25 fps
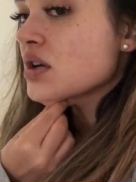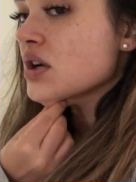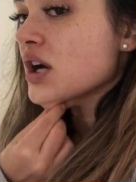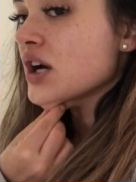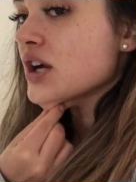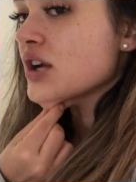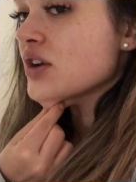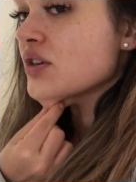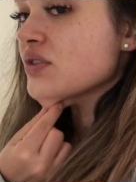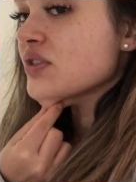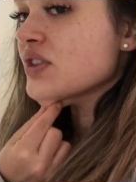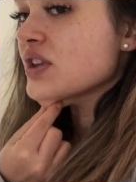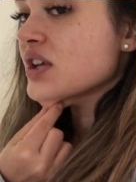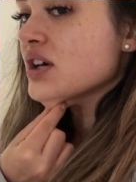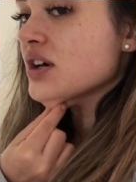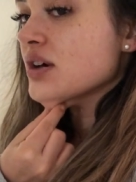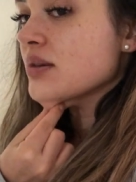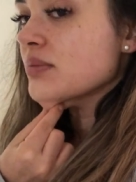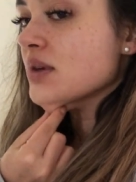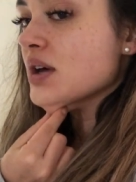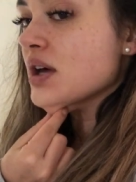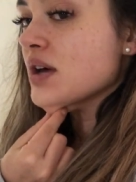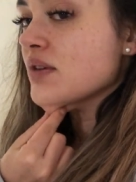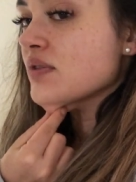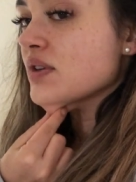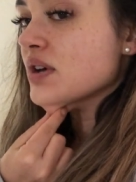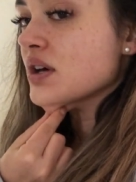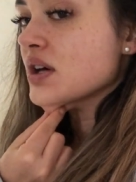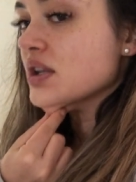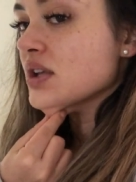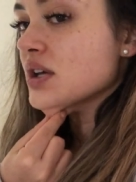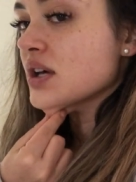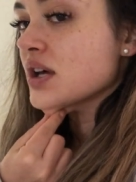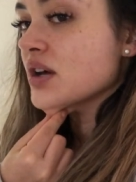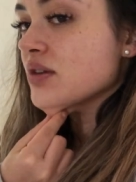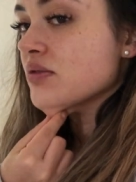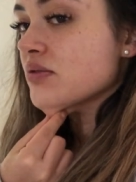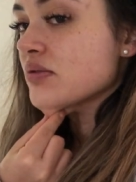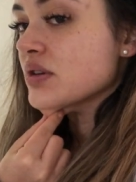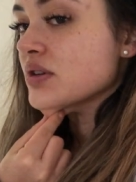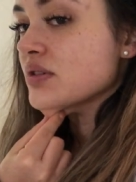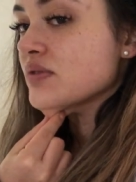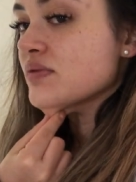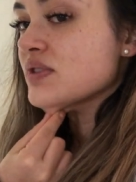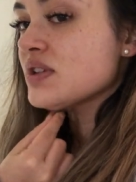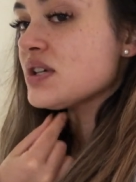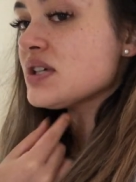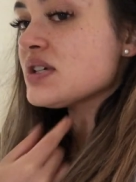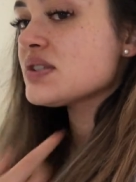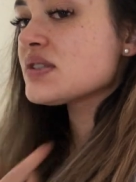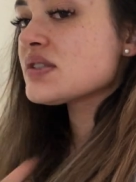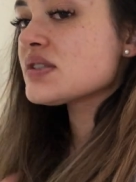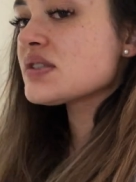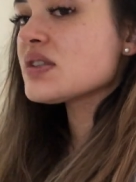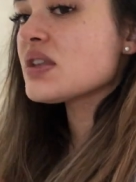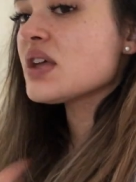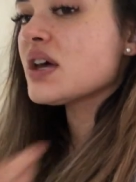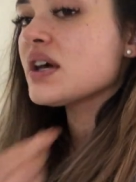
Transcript: I don't think I'm ever going to get rid of this.